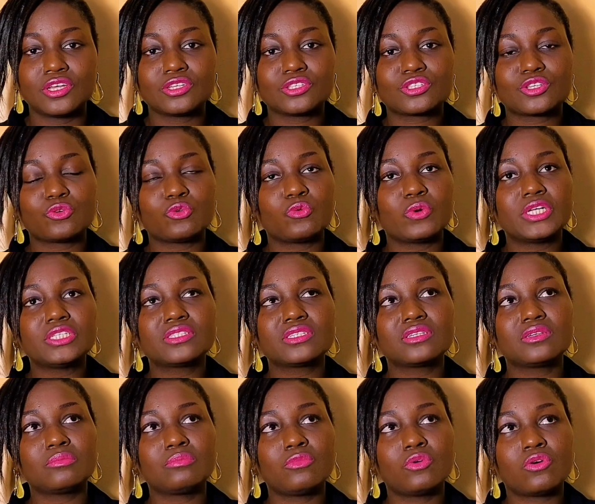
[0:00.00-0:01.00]
So we went to the
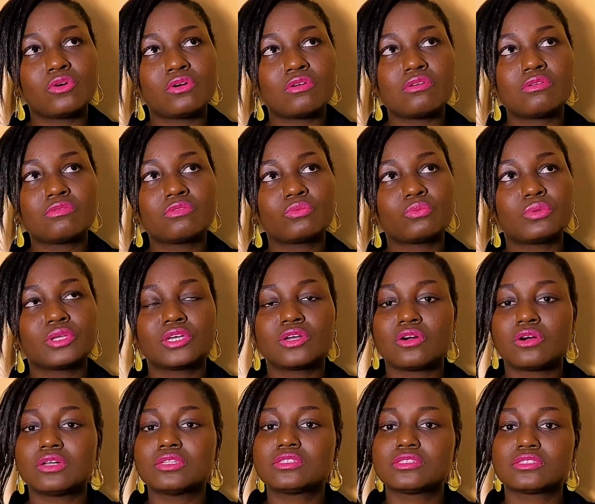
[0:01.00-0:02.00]
mall, we
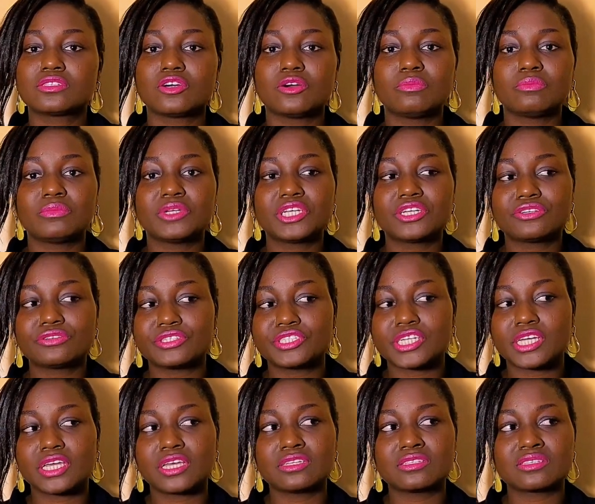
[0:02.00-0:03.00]
got some
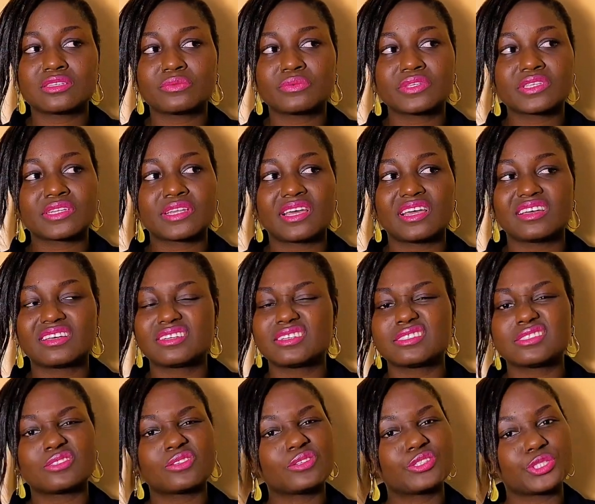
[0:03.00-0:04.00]
ingredients. He was like,
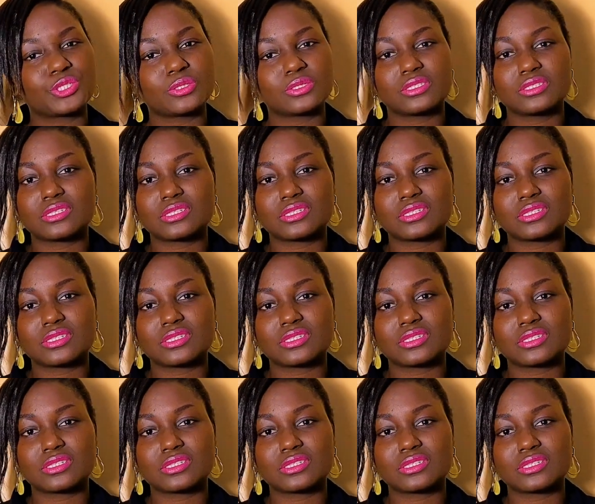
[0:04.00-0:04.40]
he's not sure this